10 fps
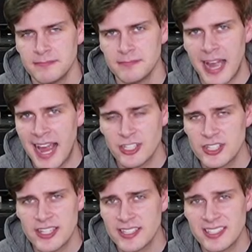
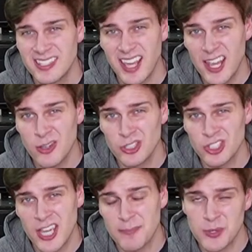actually the scale
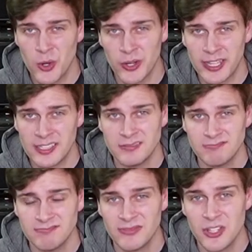shape you're in,
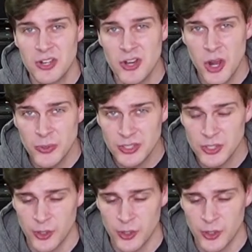the notes you're